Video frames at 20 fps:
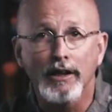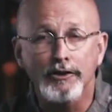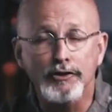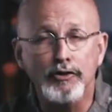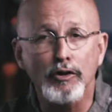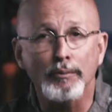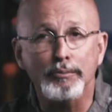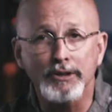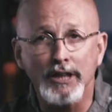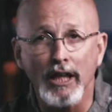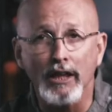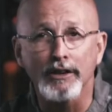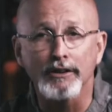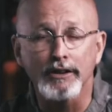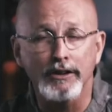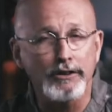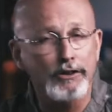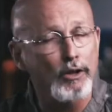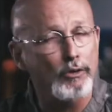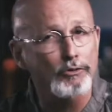So I'm telling
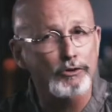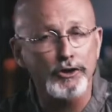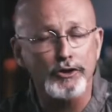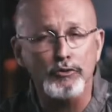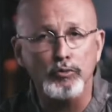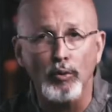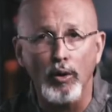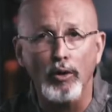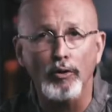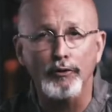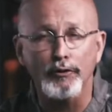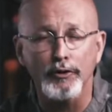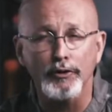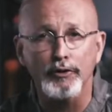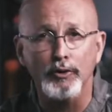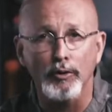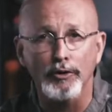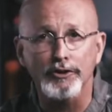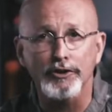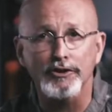you, don't just walk through a
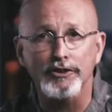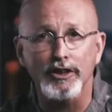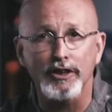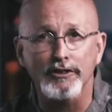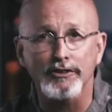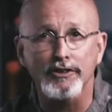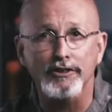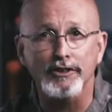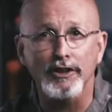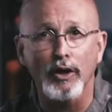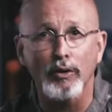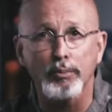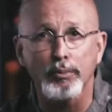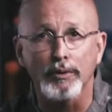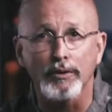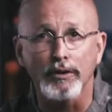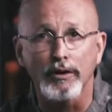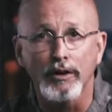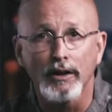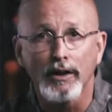door just because it's
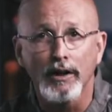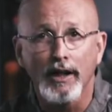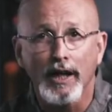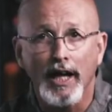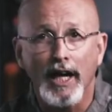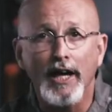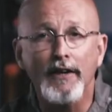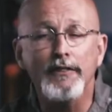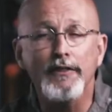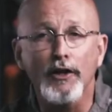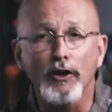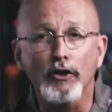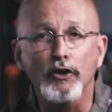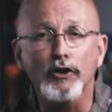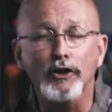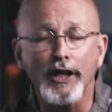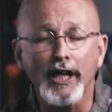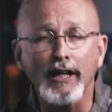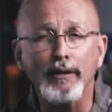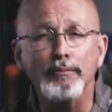open. And there
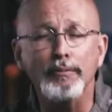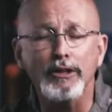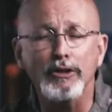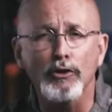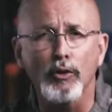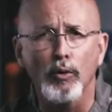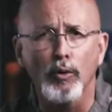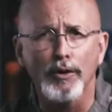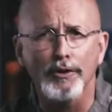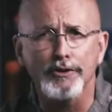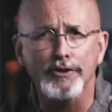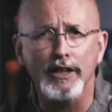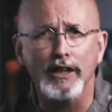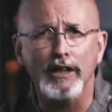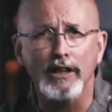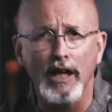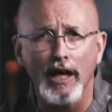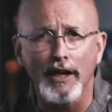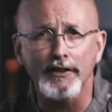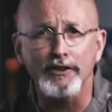can be doors that
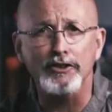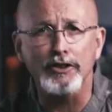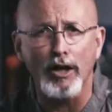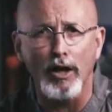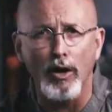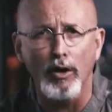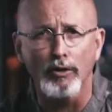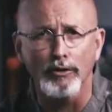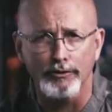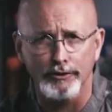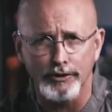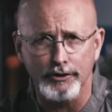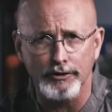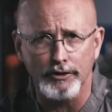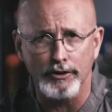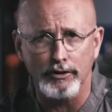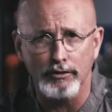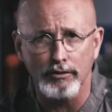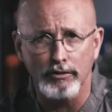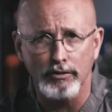God has called you
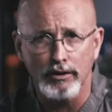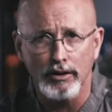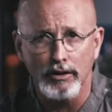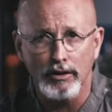to